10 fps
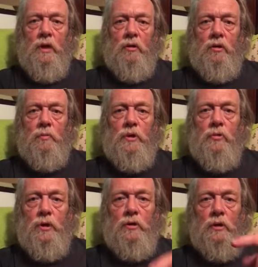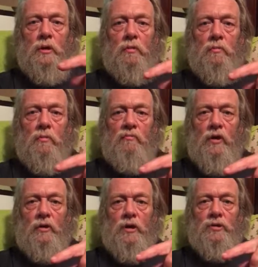area between the
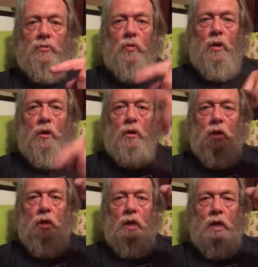foundation wall